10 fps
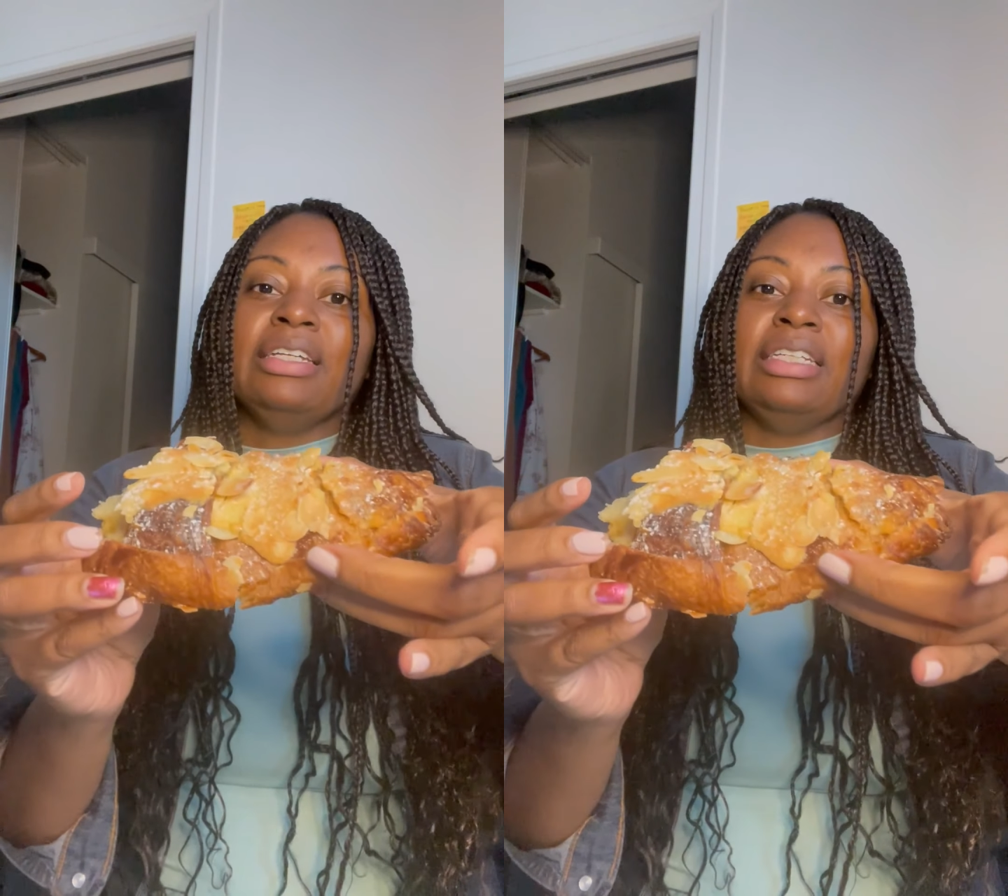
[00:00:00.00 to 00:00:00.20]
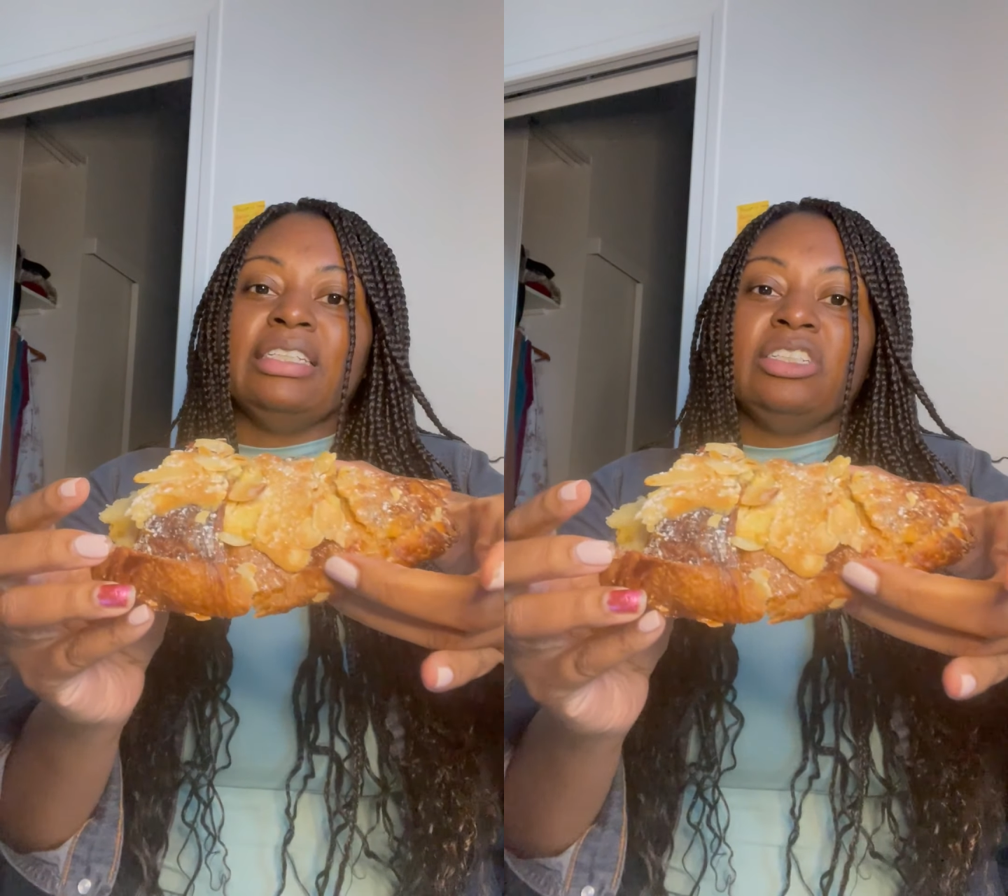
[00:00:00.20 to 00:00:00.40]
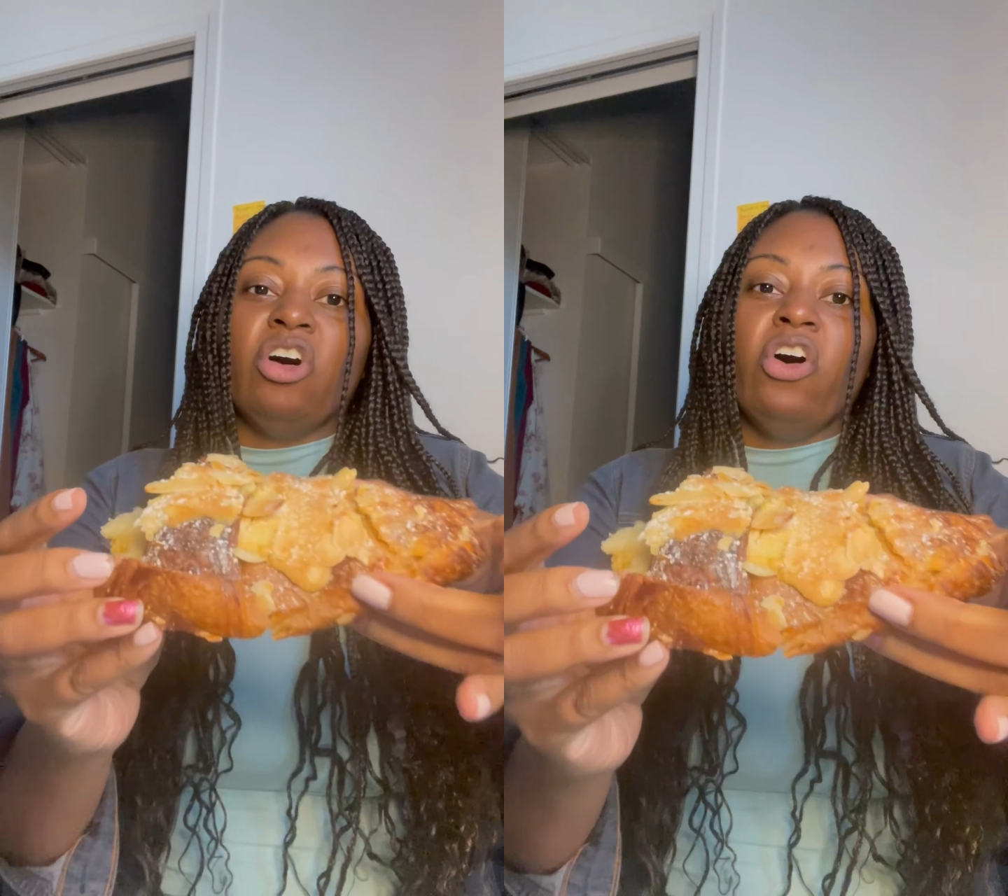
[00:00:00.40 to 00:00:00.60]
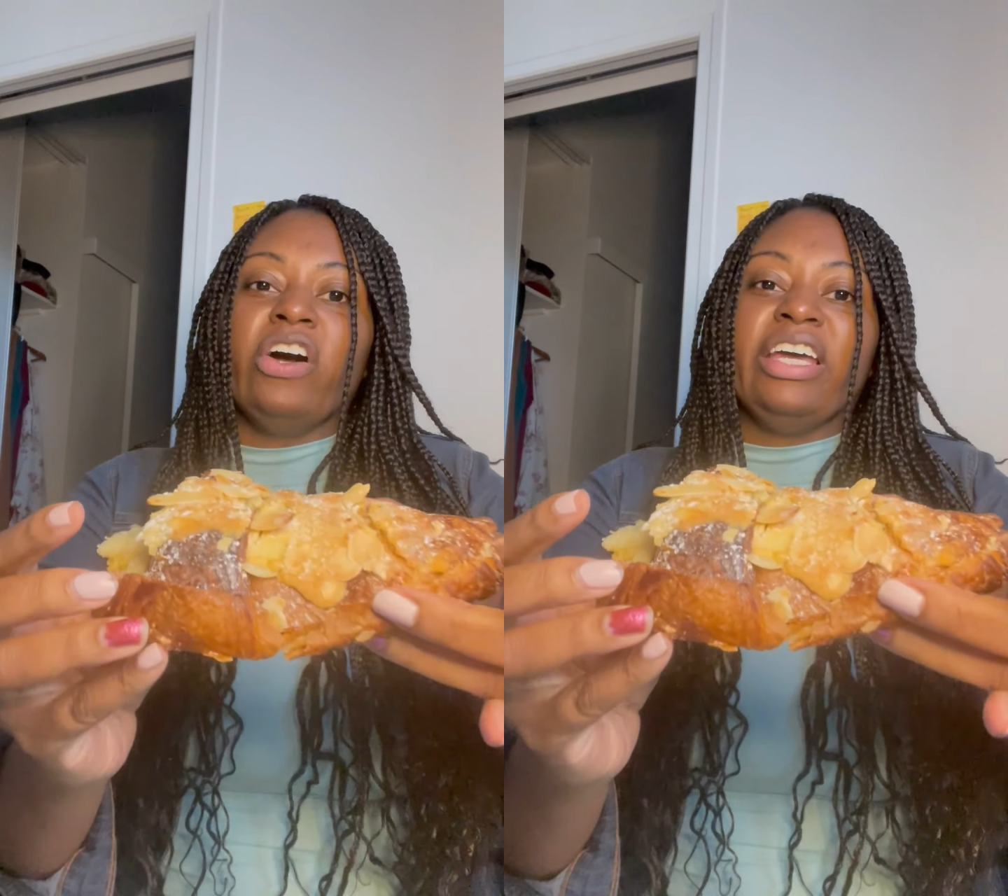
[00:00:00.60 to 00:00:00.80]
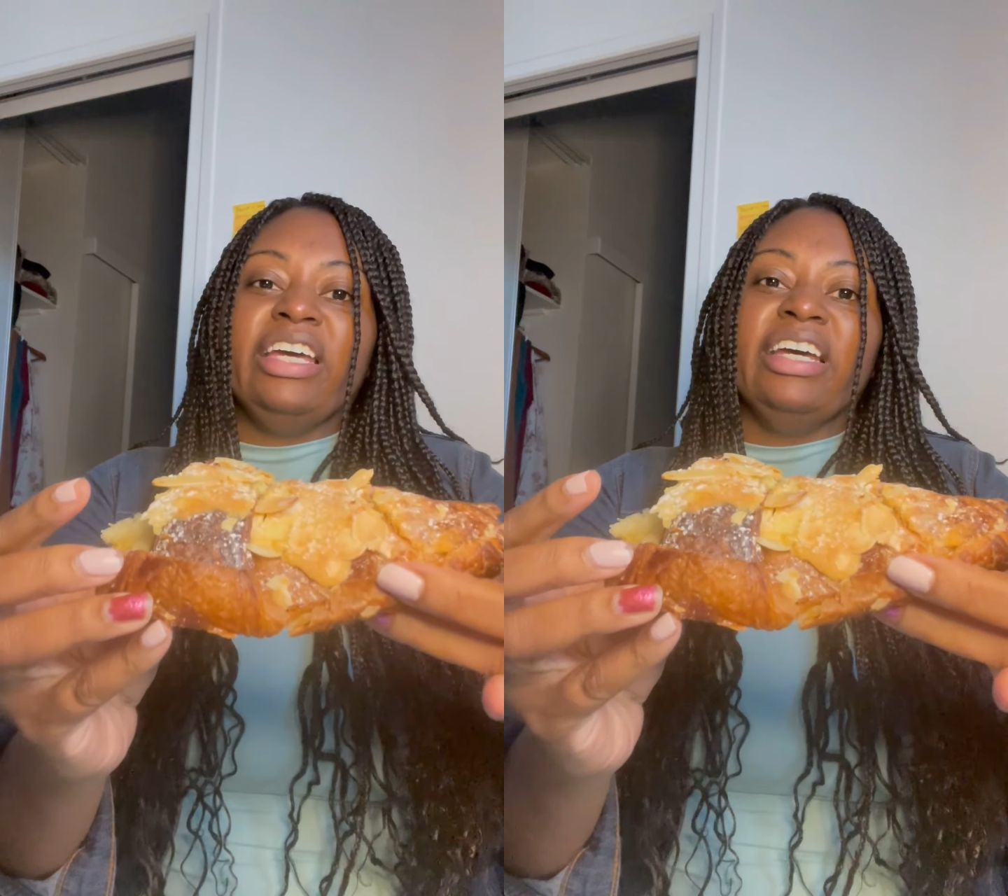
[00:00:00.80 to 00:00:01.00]
this is
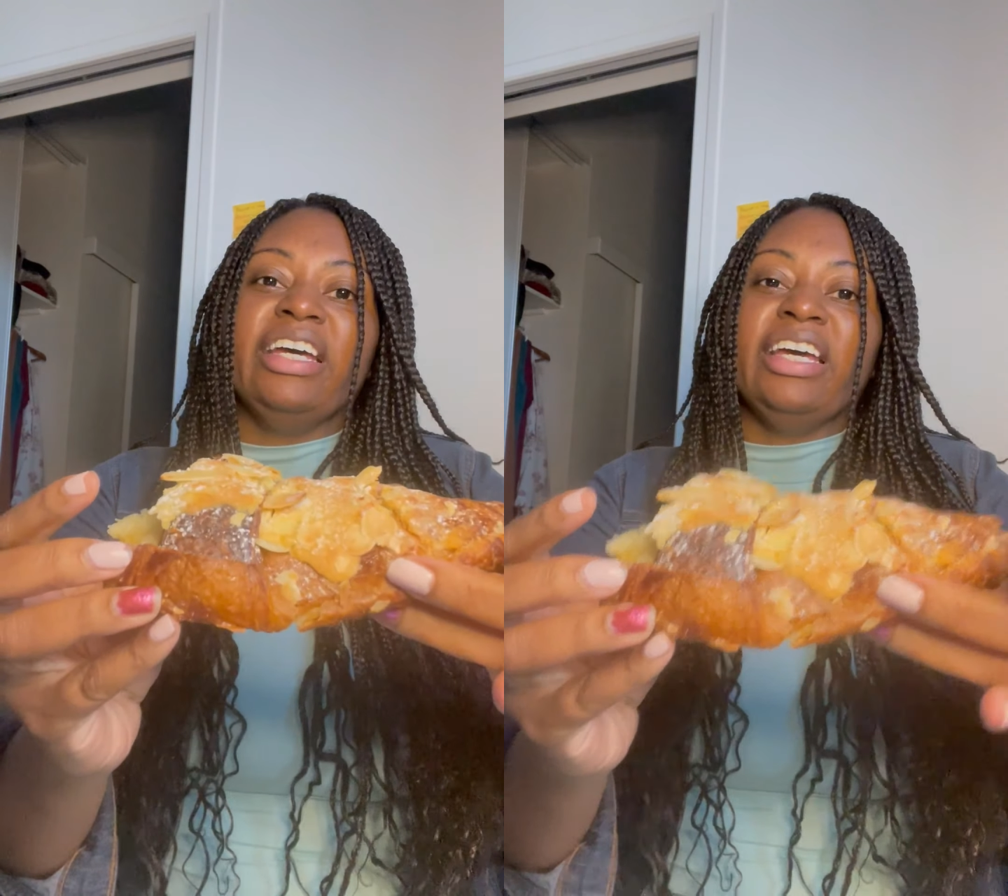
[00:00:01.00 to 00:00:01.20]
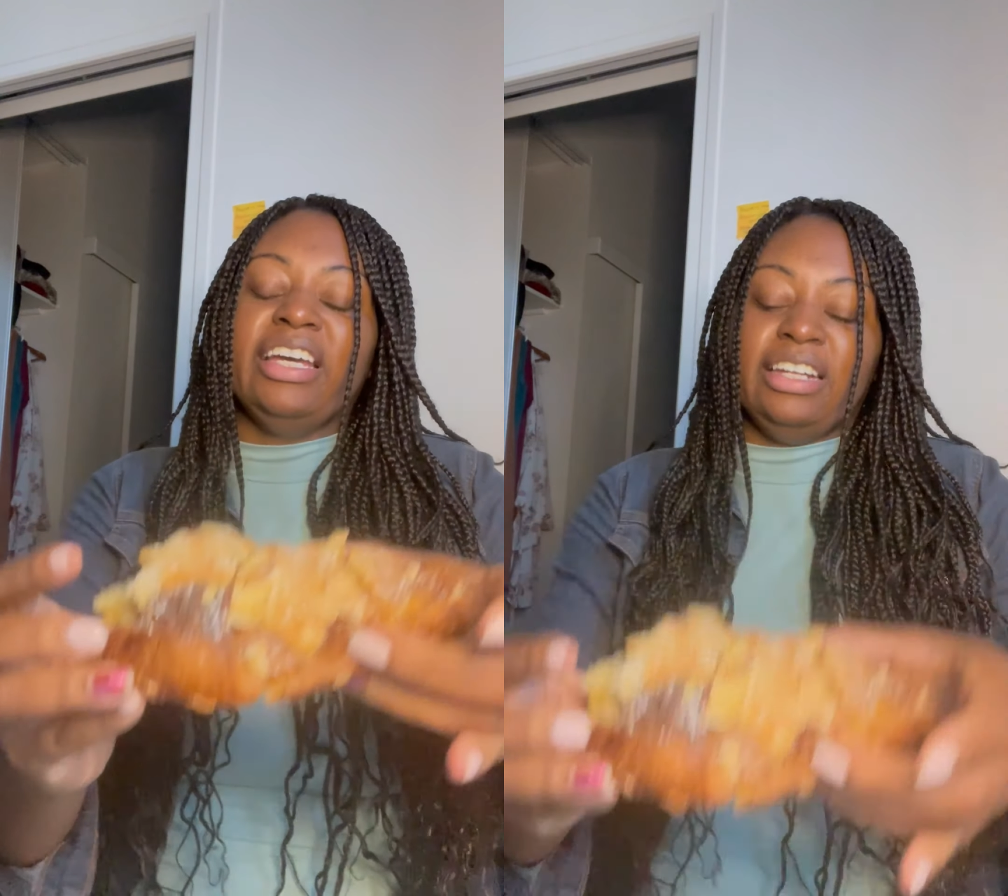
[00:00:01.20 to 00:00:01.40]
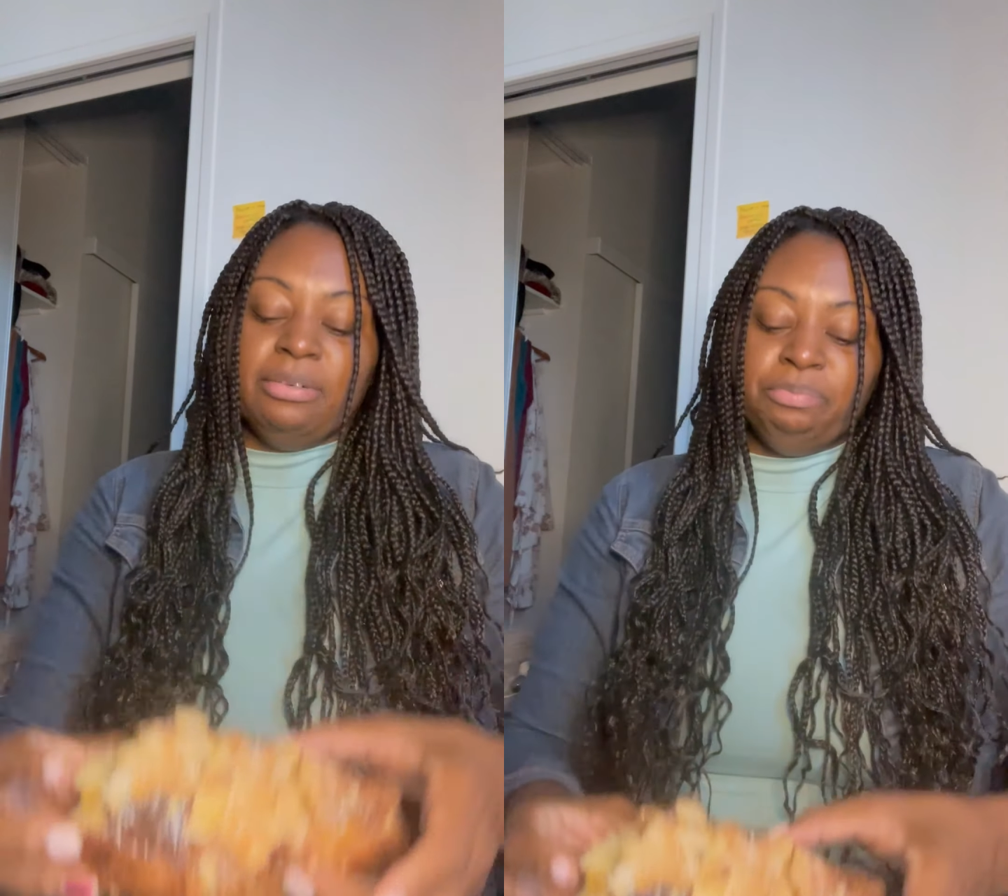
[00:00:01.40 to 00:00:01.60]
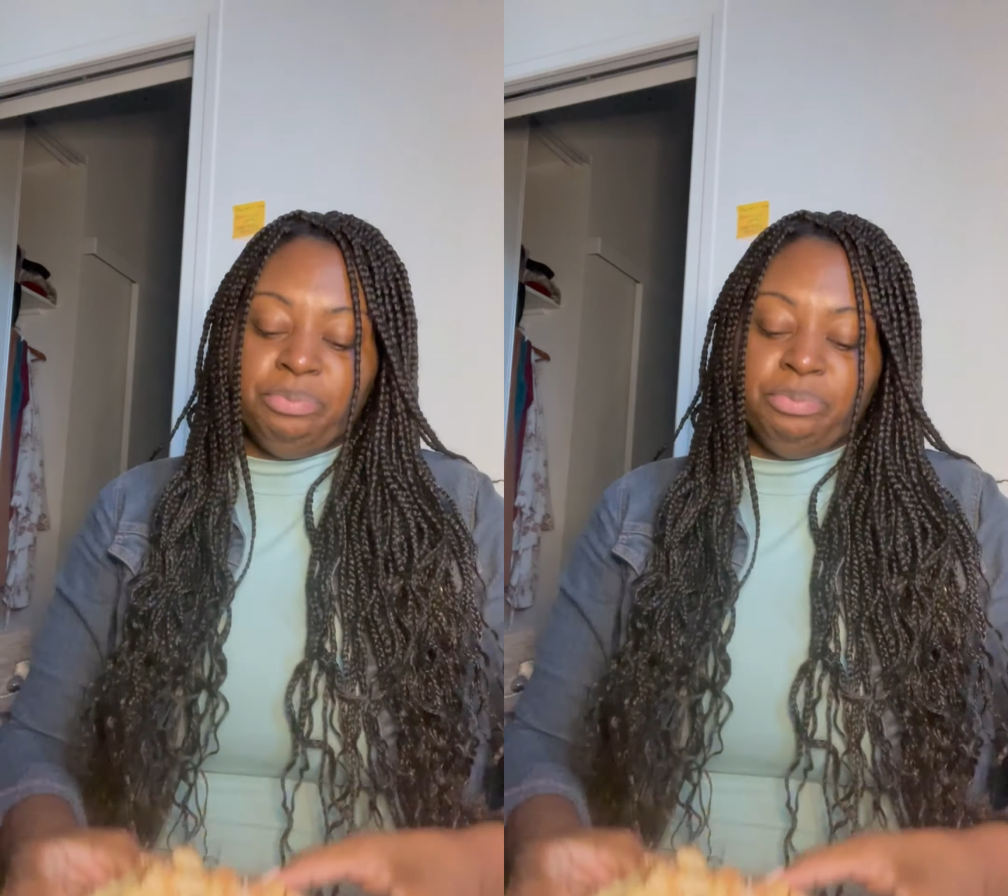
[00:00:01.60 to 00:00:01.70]
all good.